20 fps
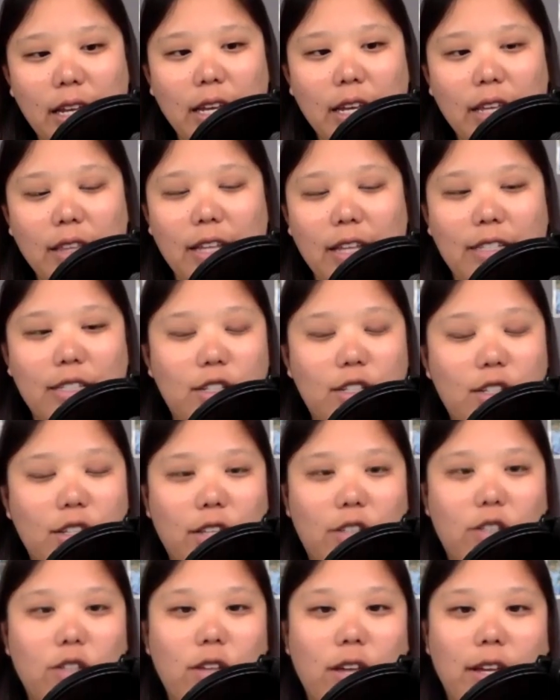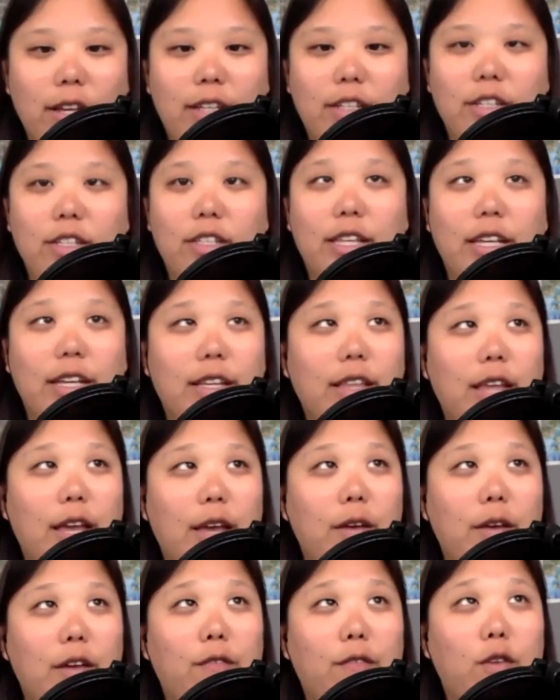that's, I just think,
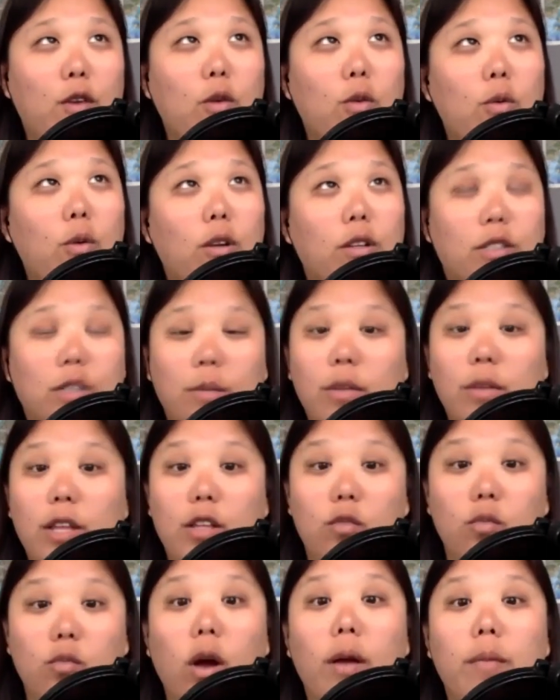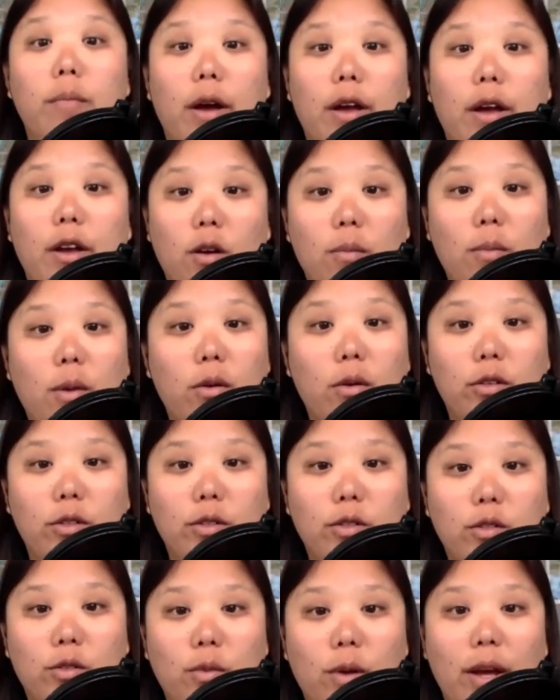like, if you are someone that's run by your
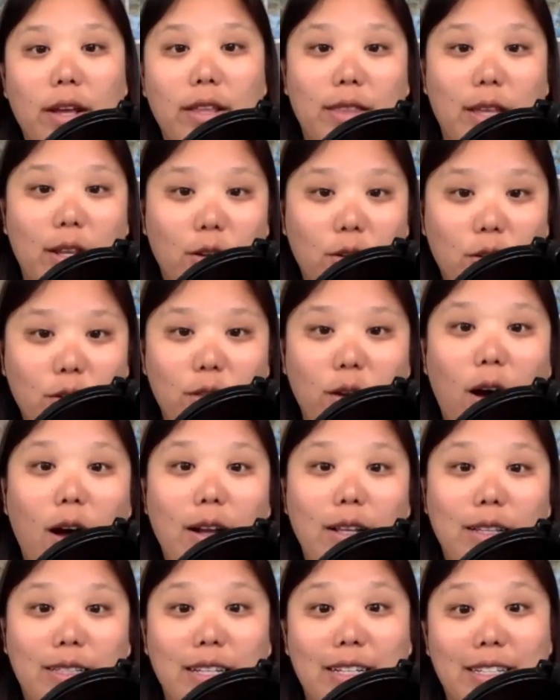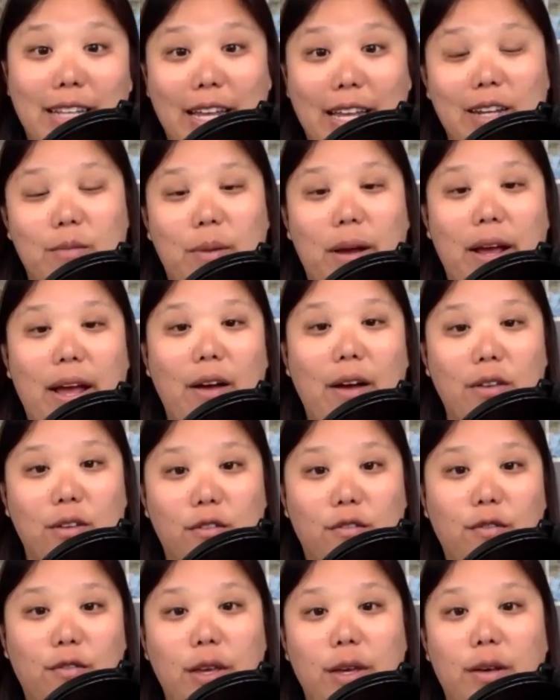emotions, right, then your thought is dictated by how you
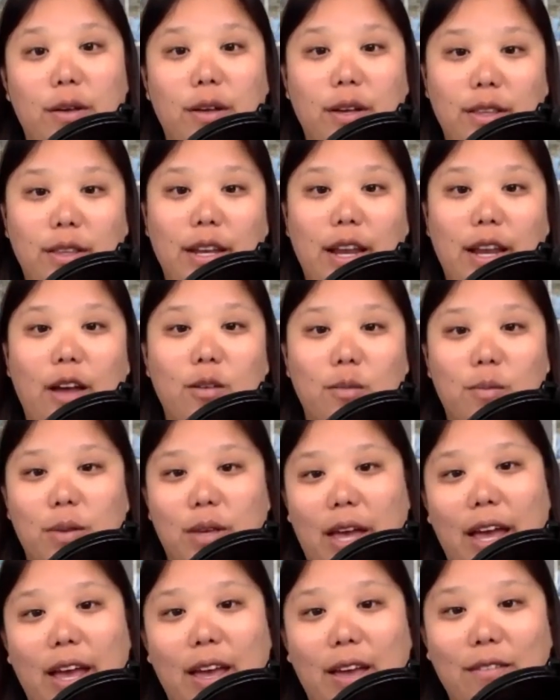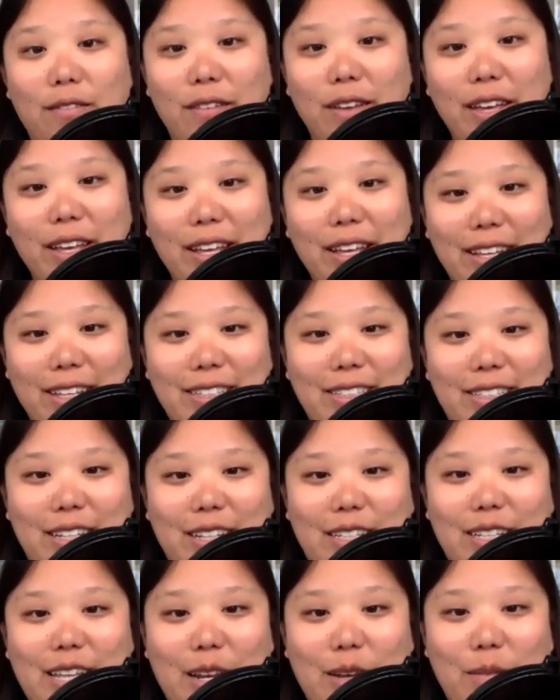feel, and then how you behave is
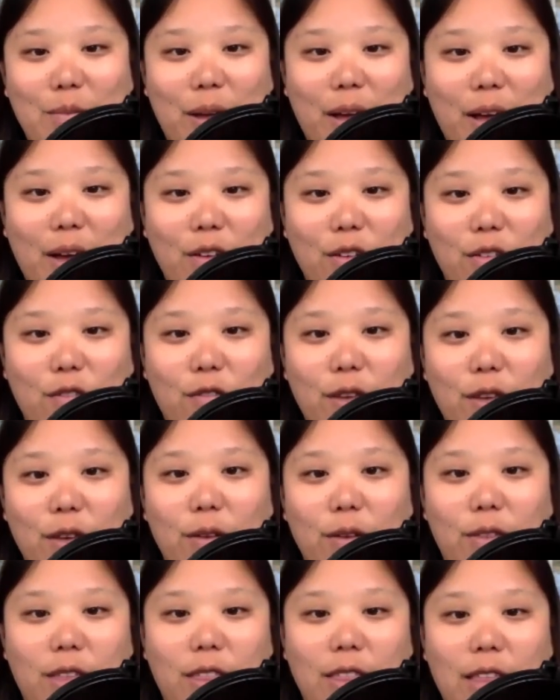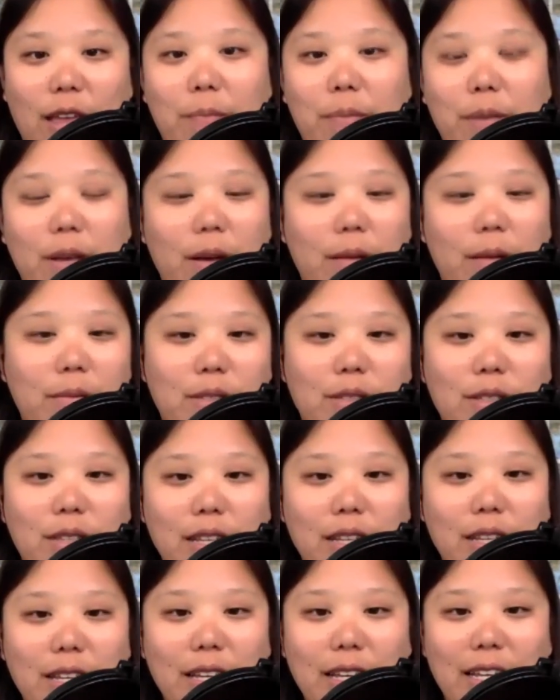dictated by how you feel, then that becomes
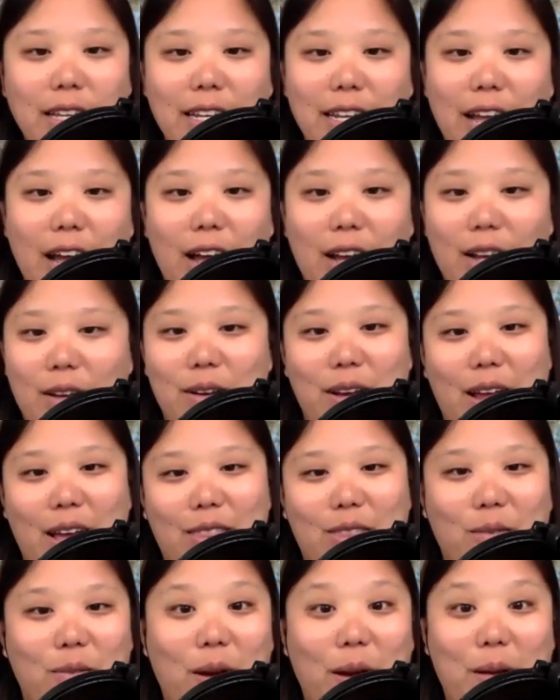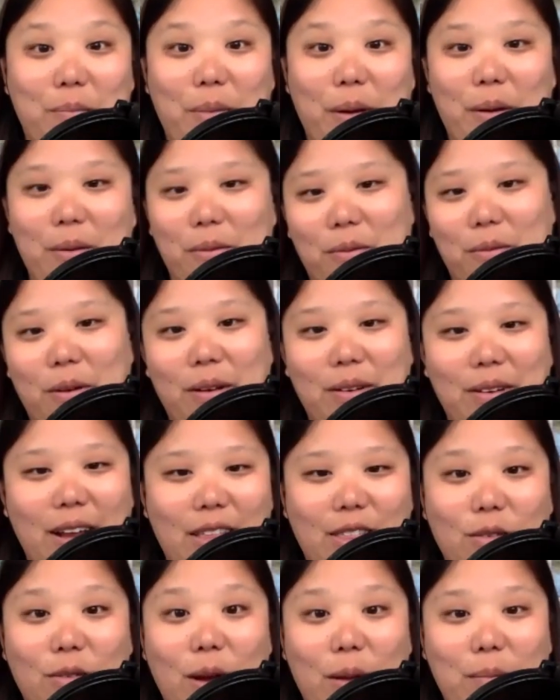not the
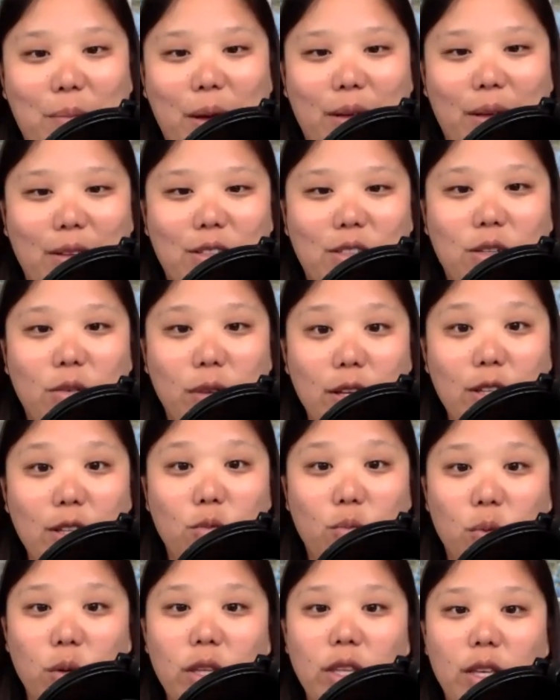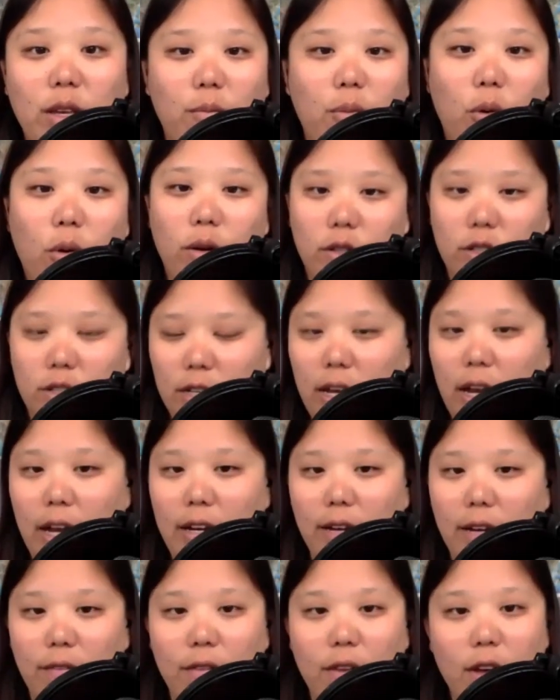right balance. So it is really important to
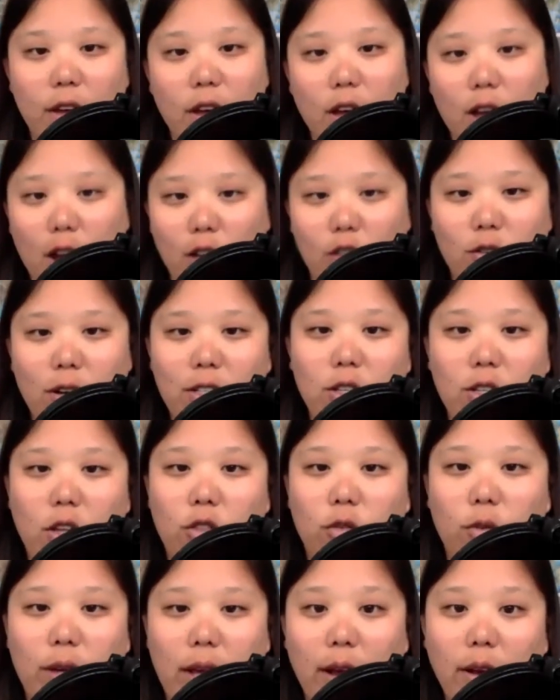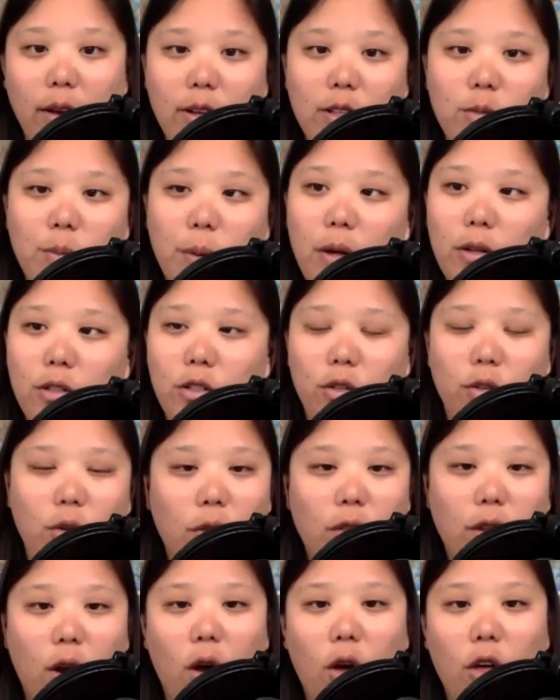kind of address all three areas, but also
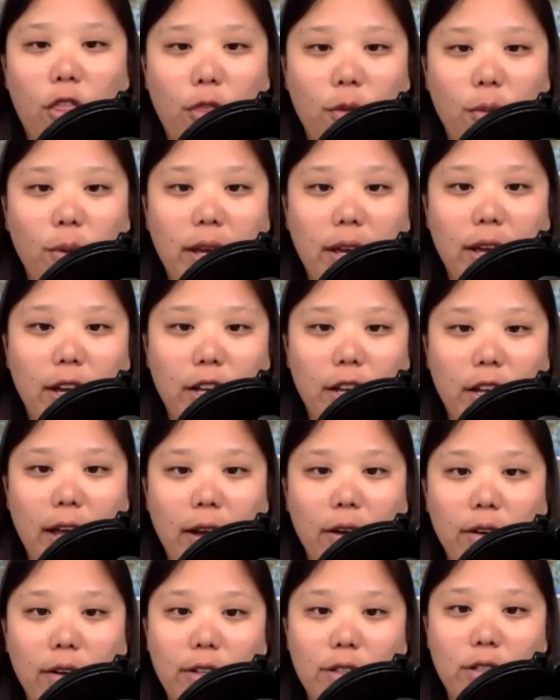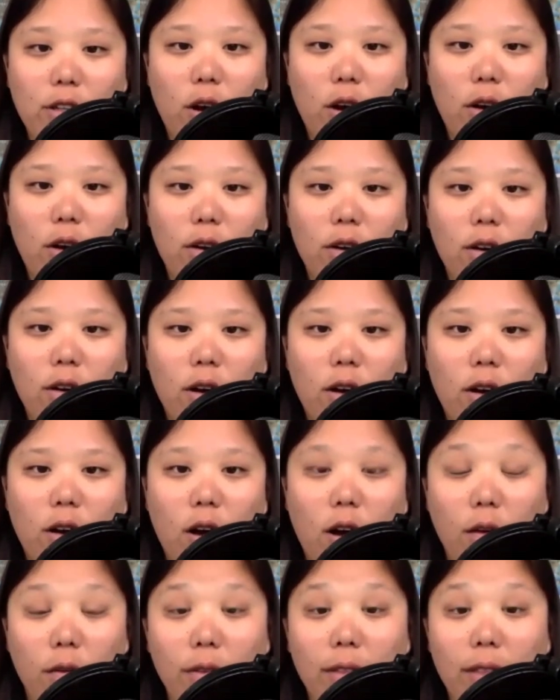know that all three areas are
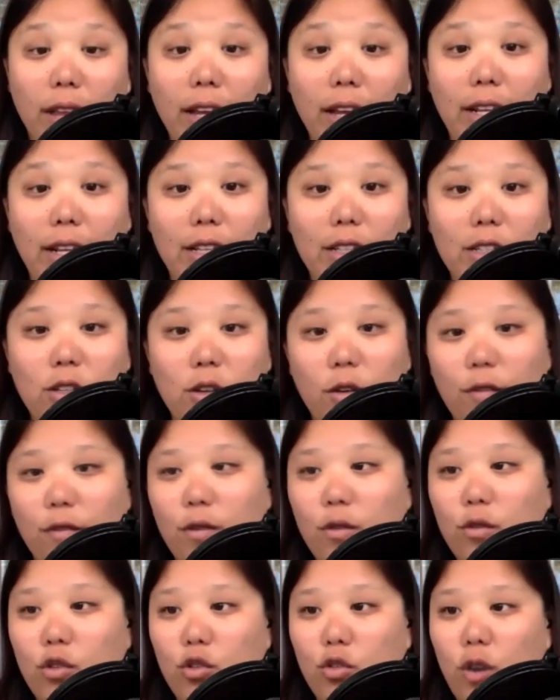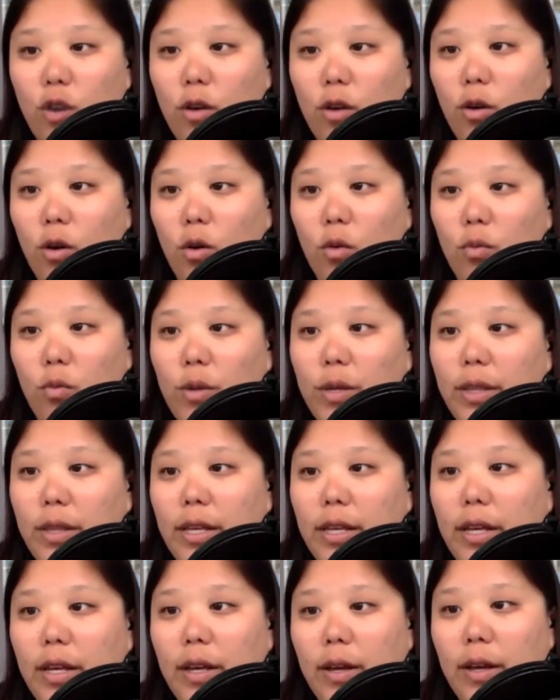related. So if you struggle
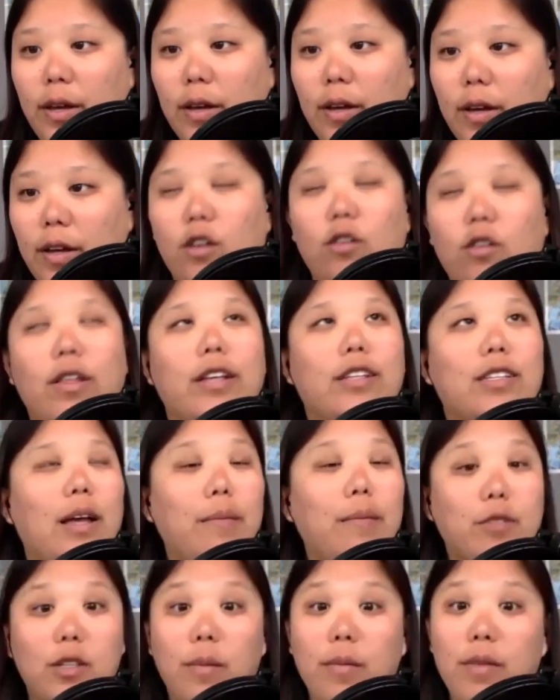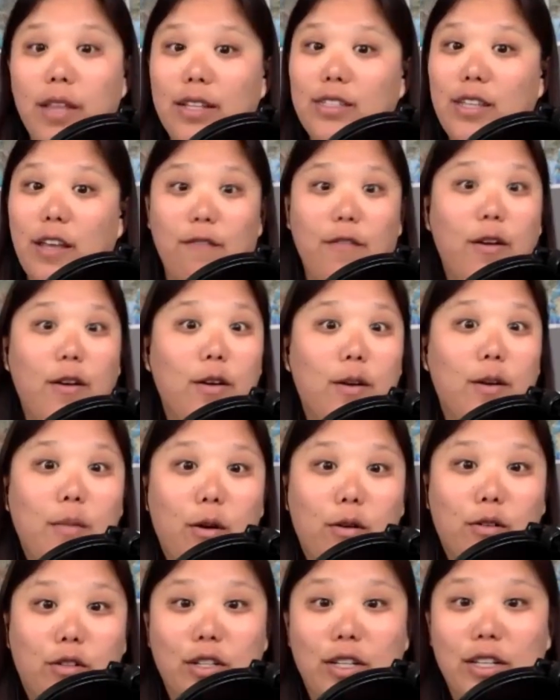really, you're like, so I'm someone that's like very
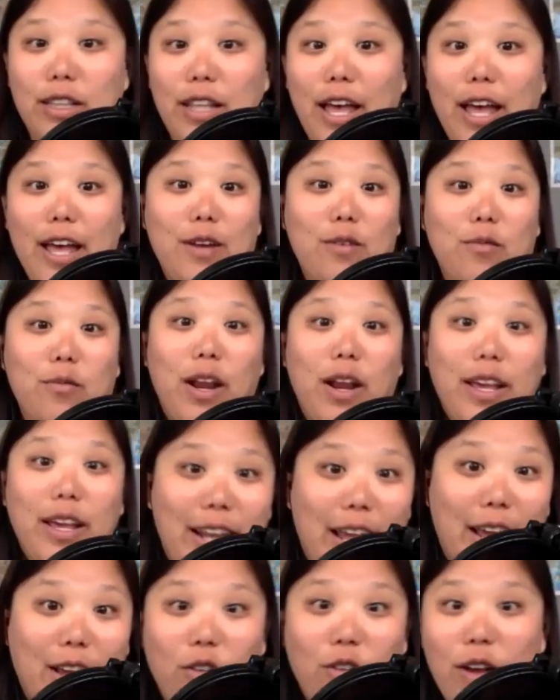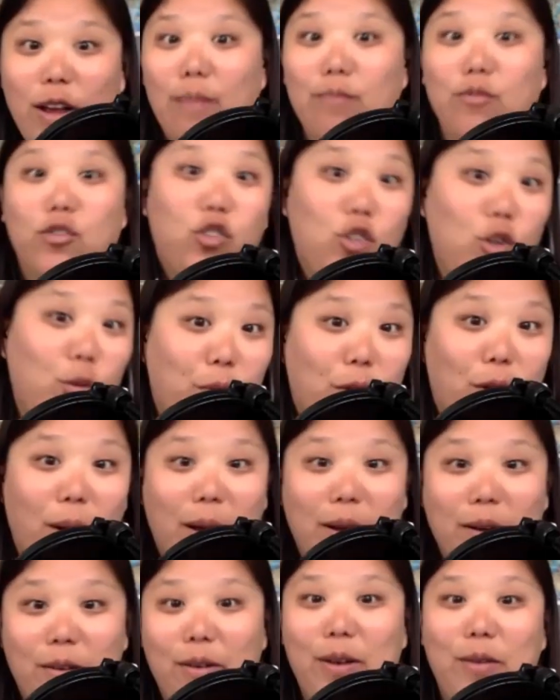emotionally led, and when I get angry, I'm super
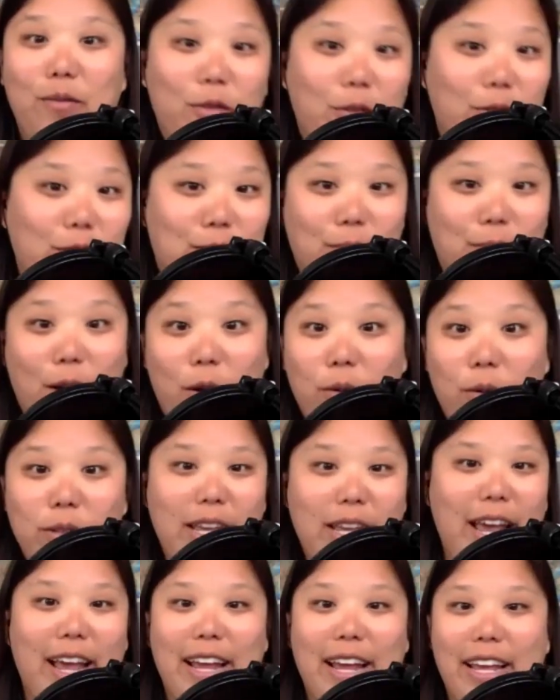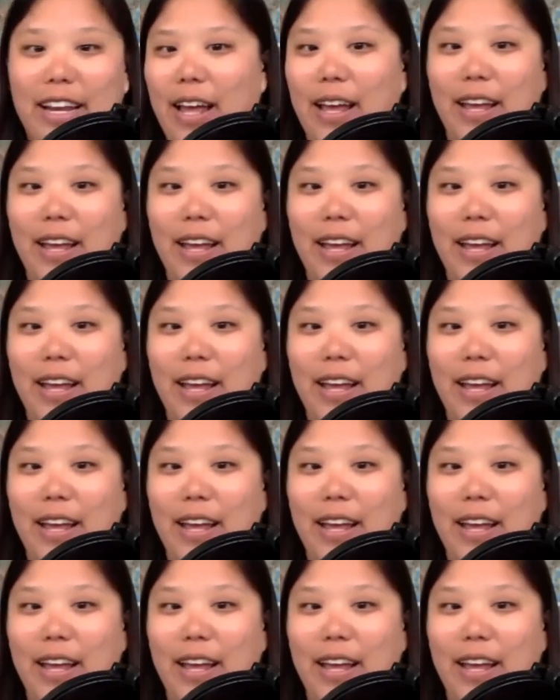angry and it ruins my whole day. And